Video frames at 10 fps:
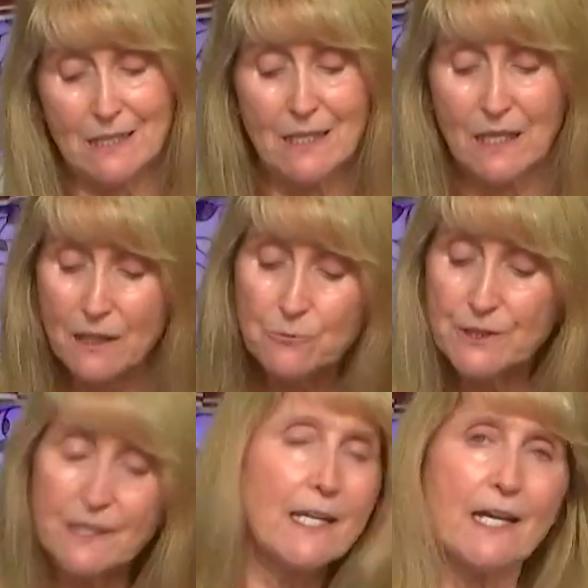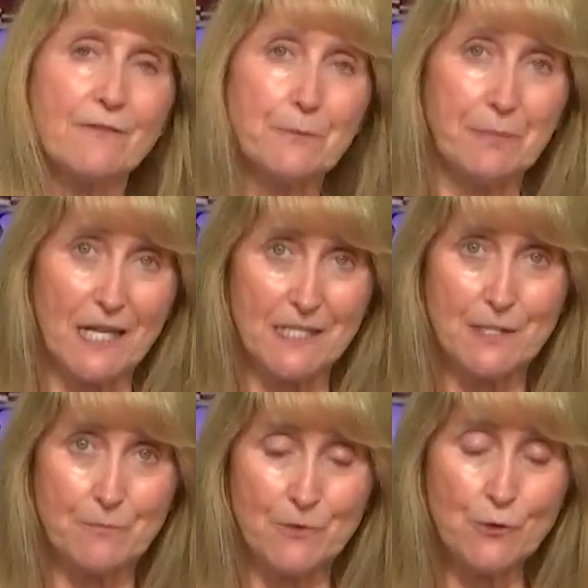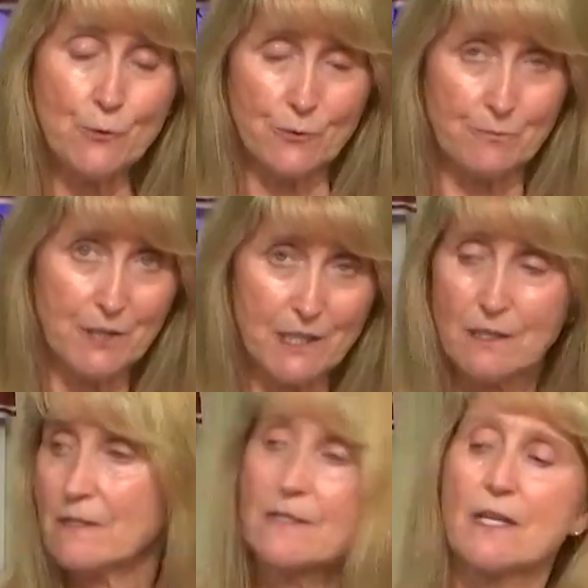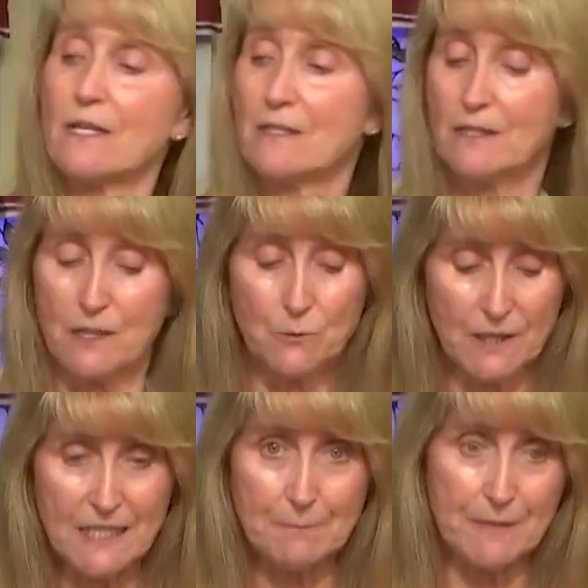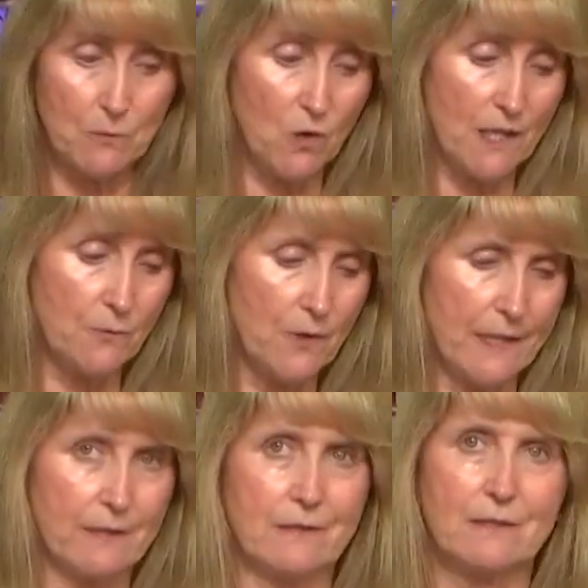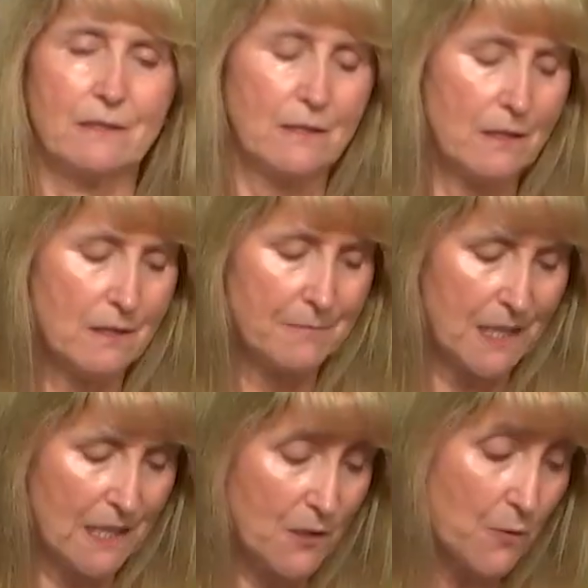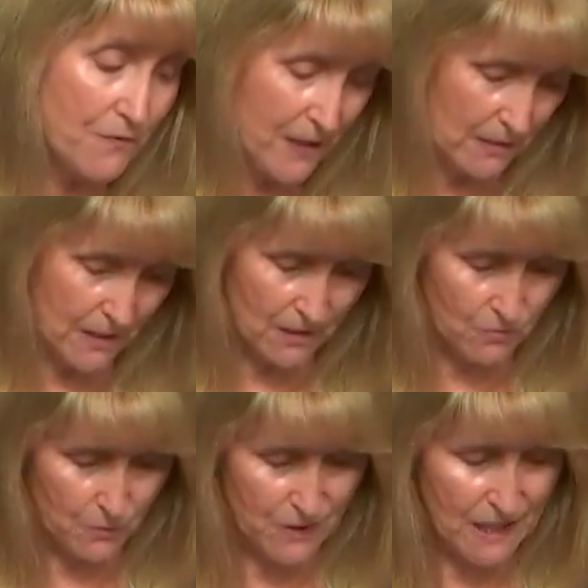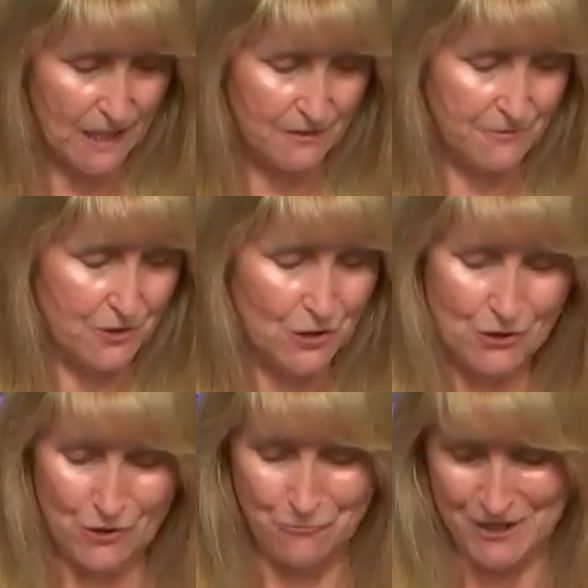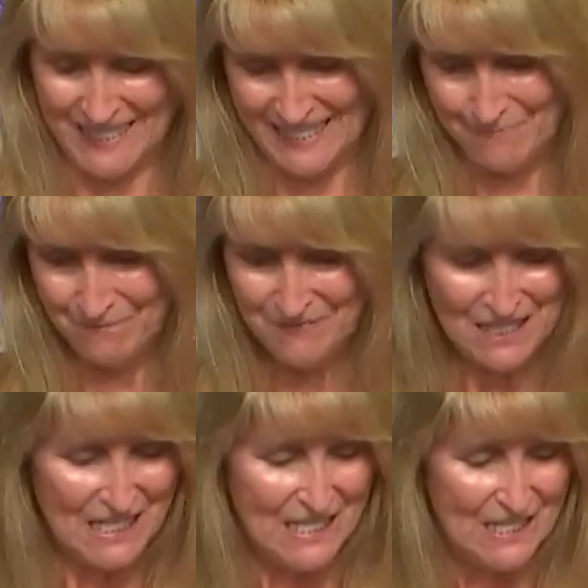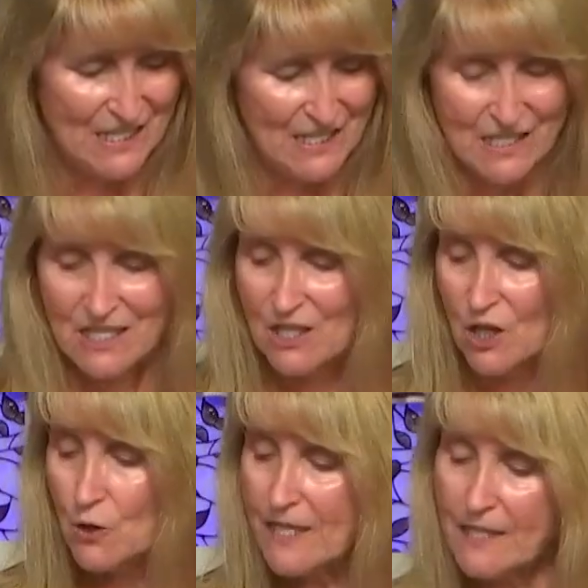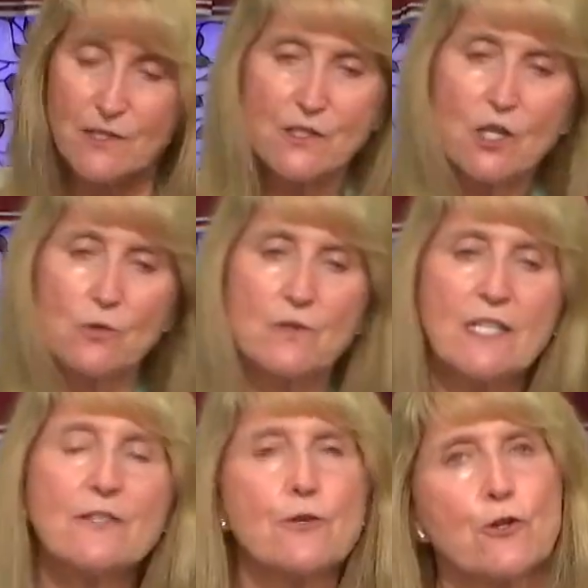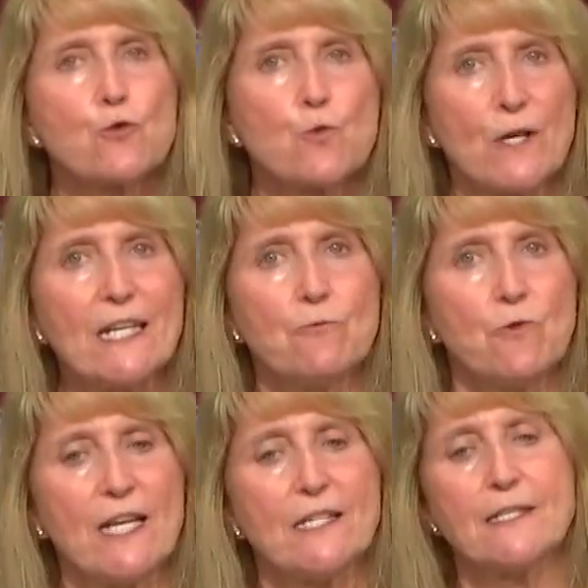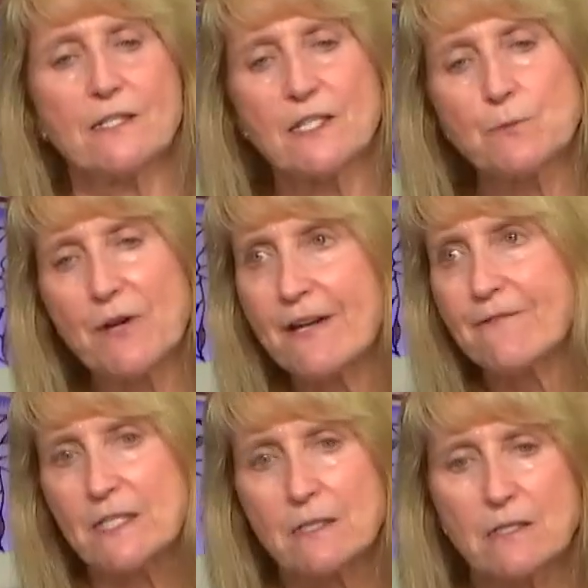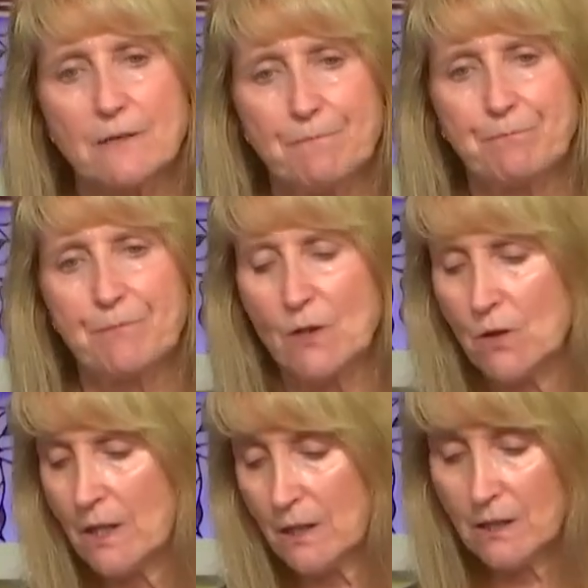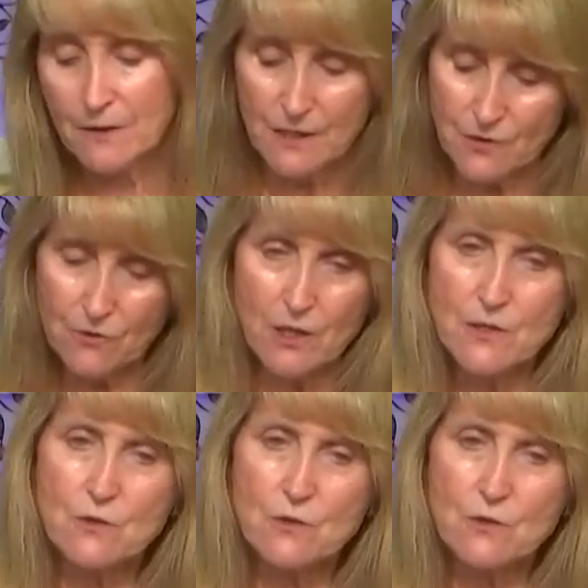I wouldn't have it past noon because it would keep me wide awake. As we found out when we had it for dessert one night. Okay, so these are great ways. This is breakfast, and these are also